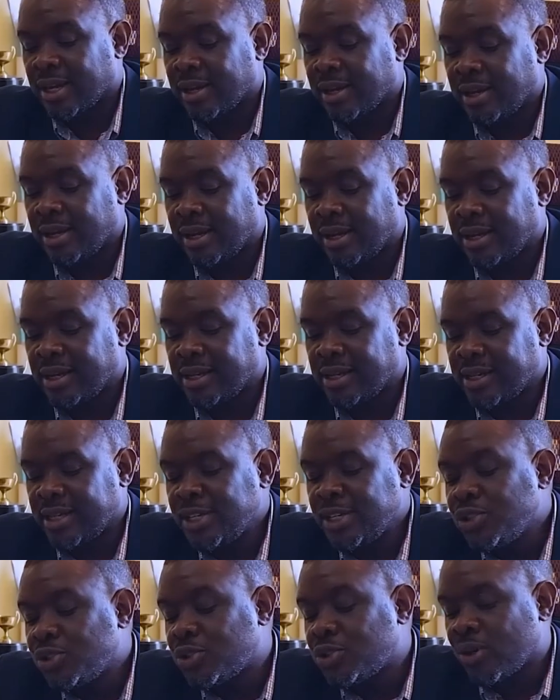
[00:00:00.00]

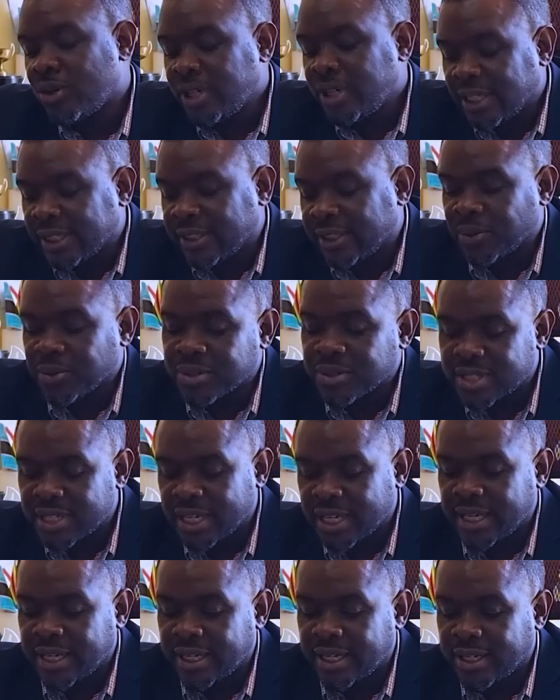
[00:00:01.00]
in Shona, they'll
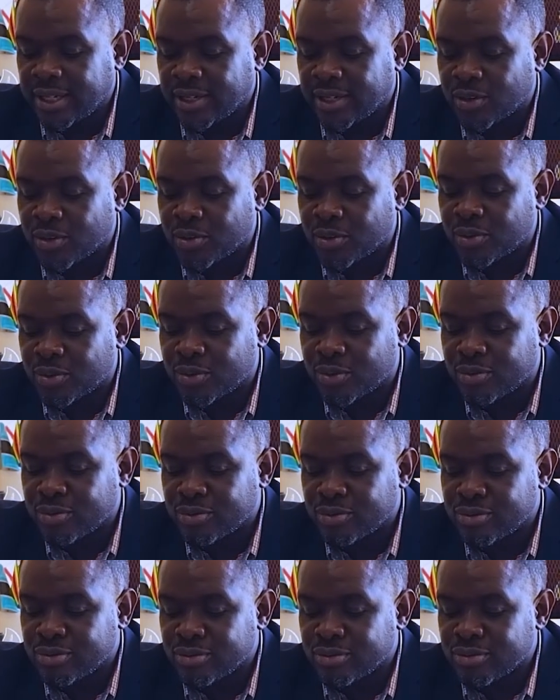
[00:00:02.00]
say,
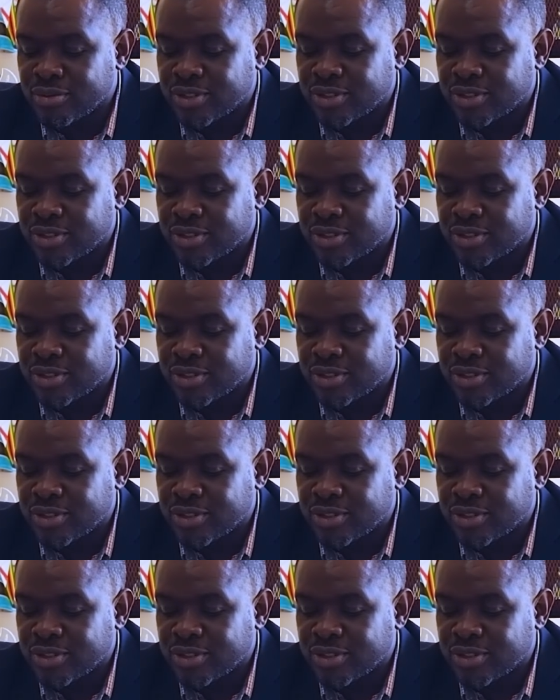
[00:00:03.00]
you